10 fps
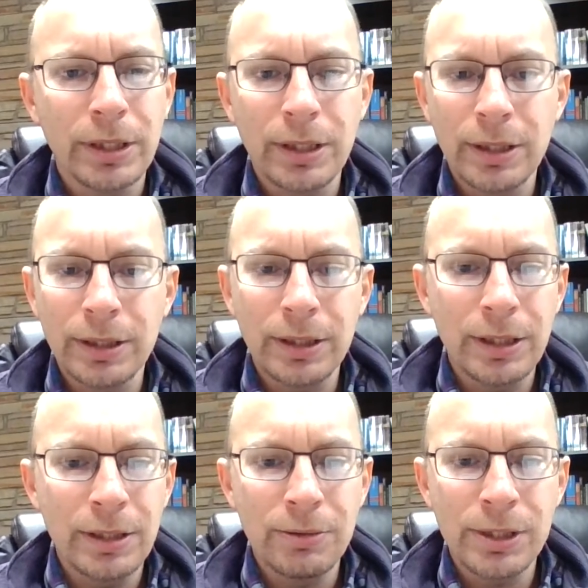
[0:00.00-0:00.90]

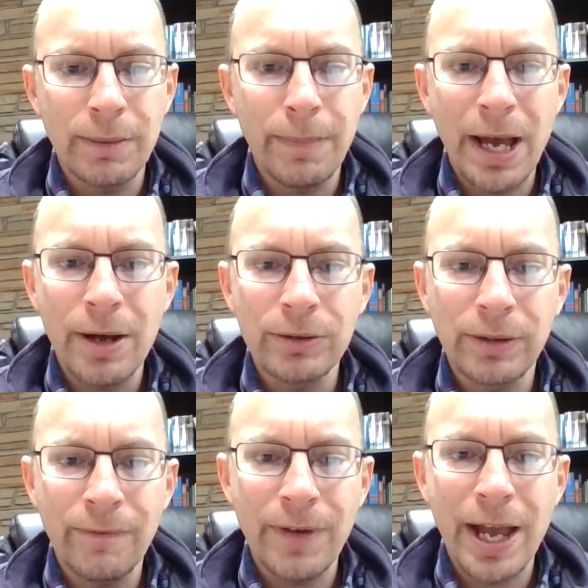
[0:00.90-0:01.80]
It was about
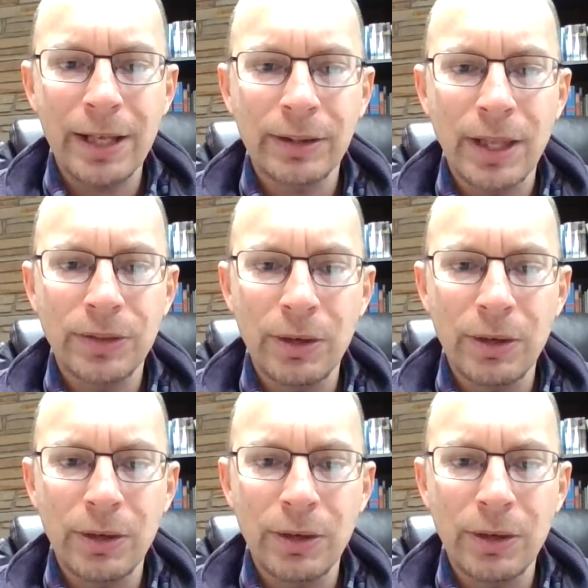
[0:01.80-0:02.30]
the fact that